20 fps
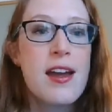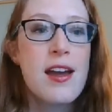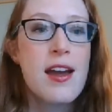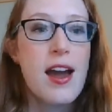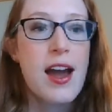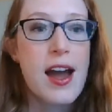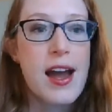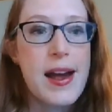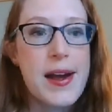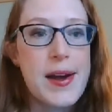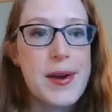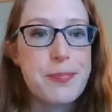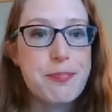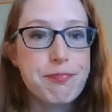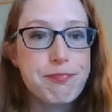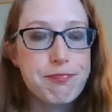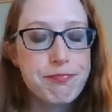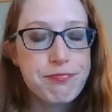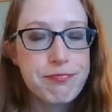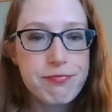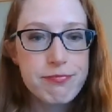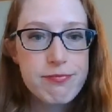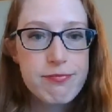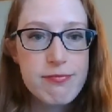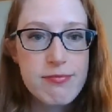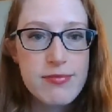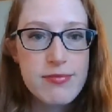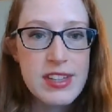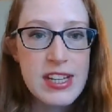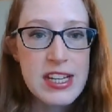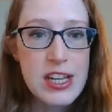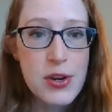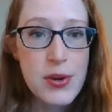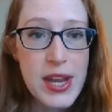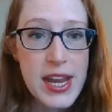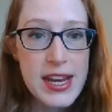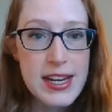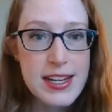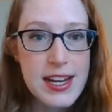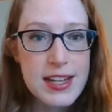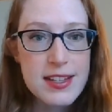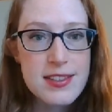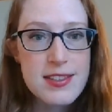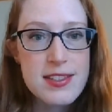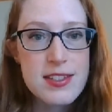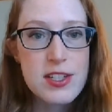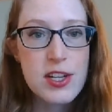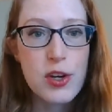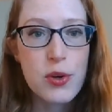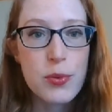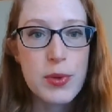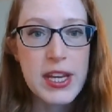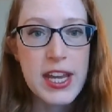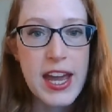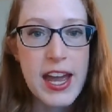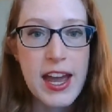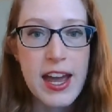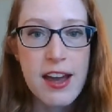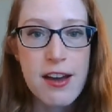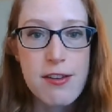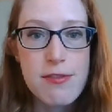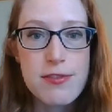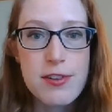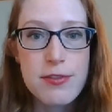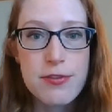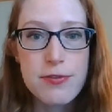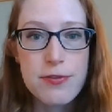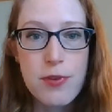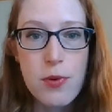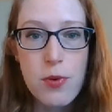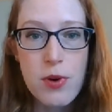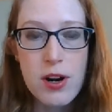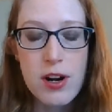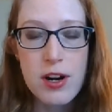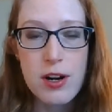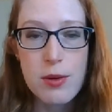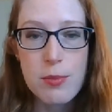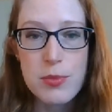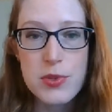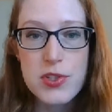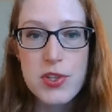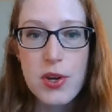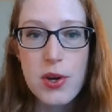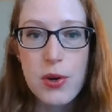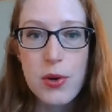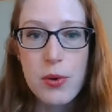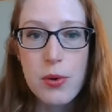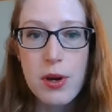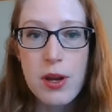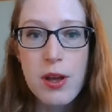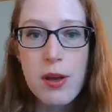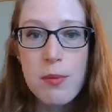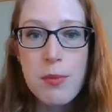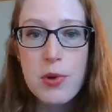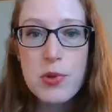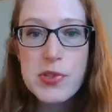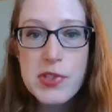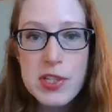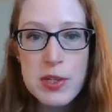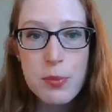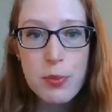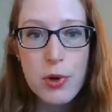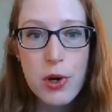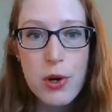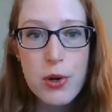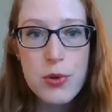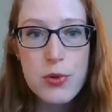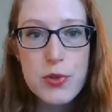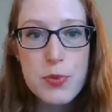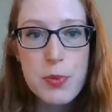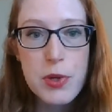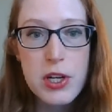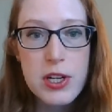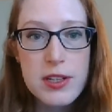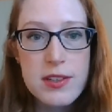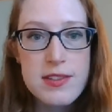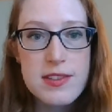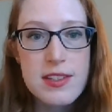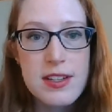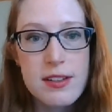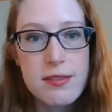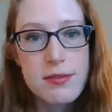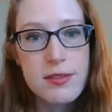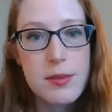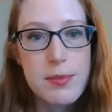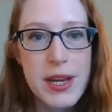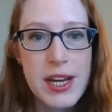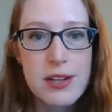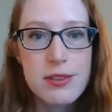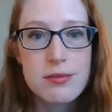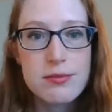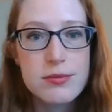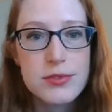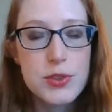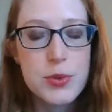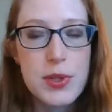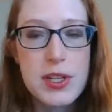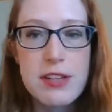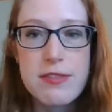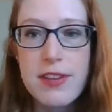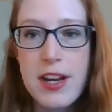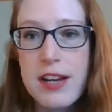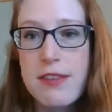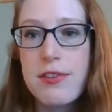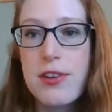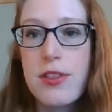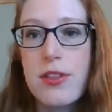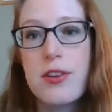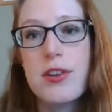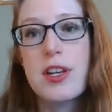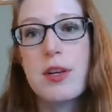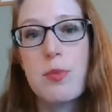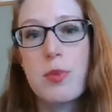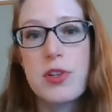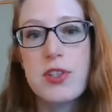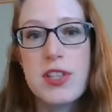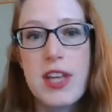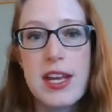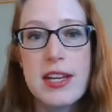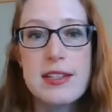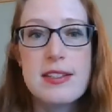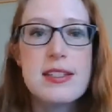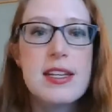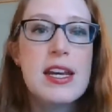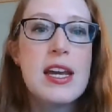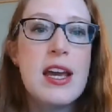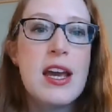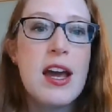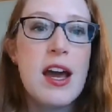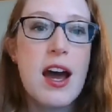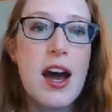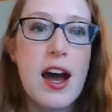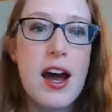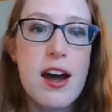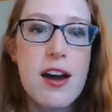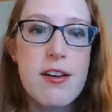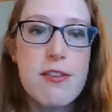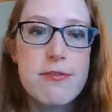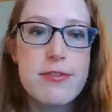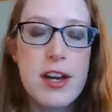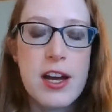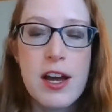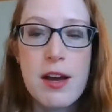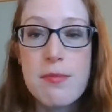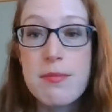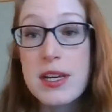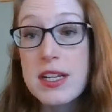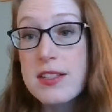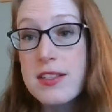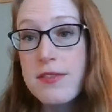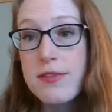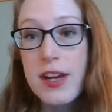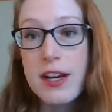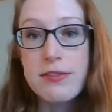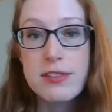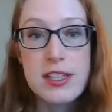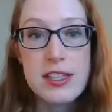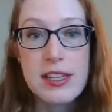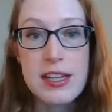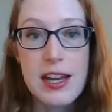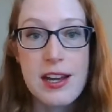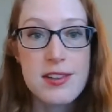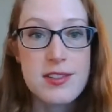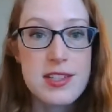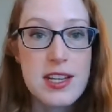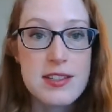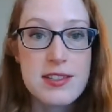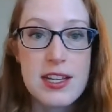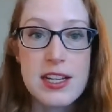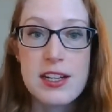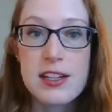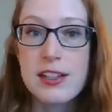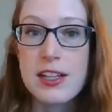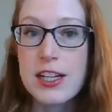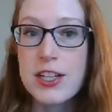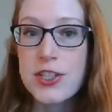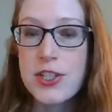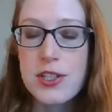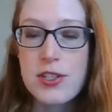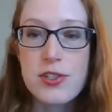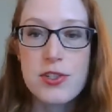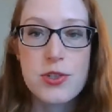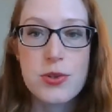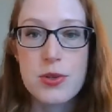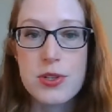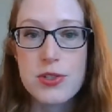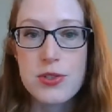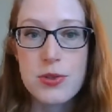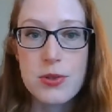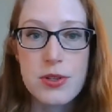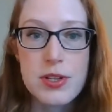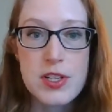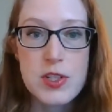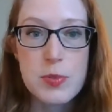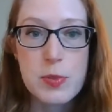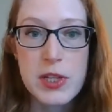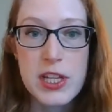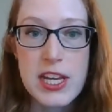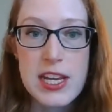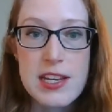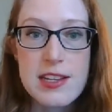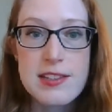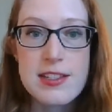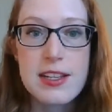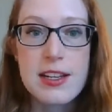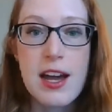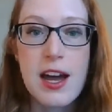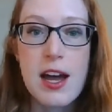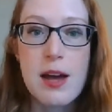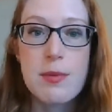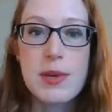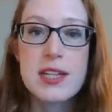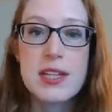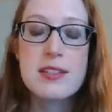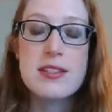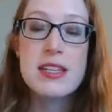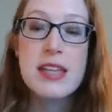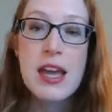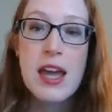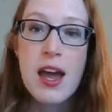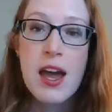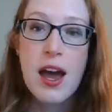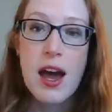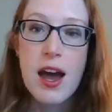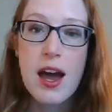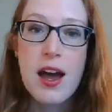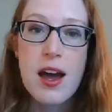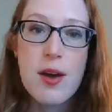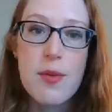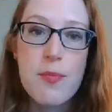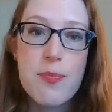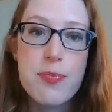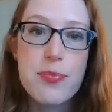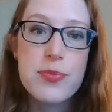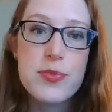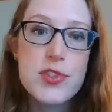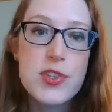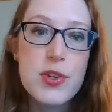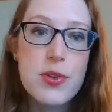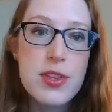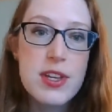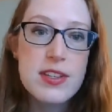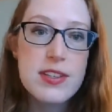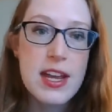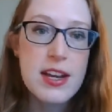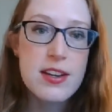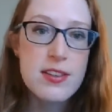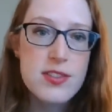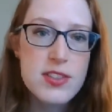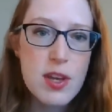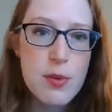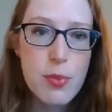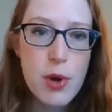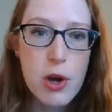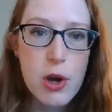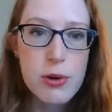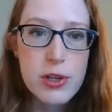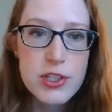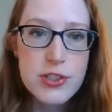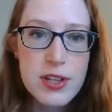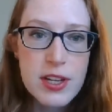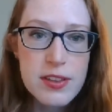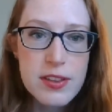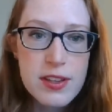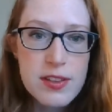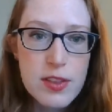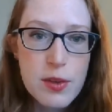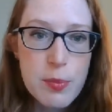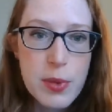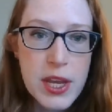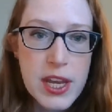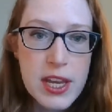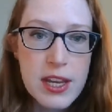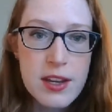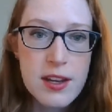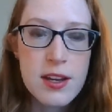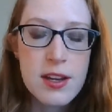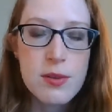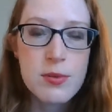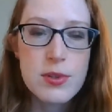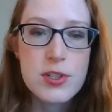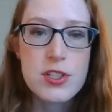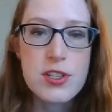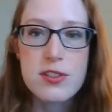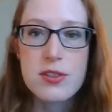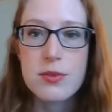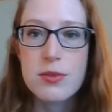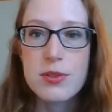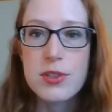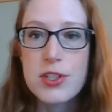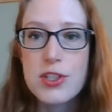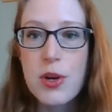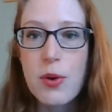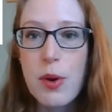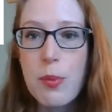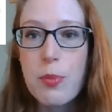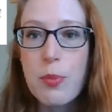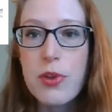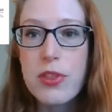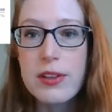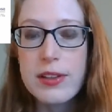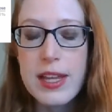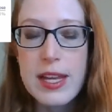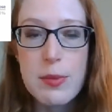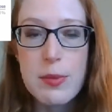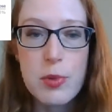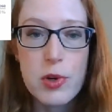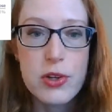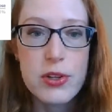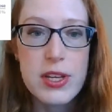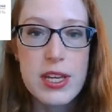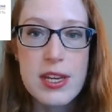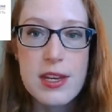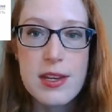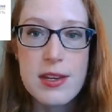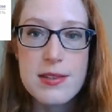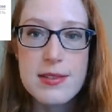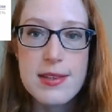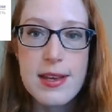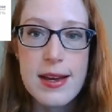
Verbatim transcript: Okay, next we have form. So mostly prose books and about 25 or 30% of a mix of everything else, essay collections, short stories, plays, comics. And some poetry. I think the pink, which doesn't really show up with a label, is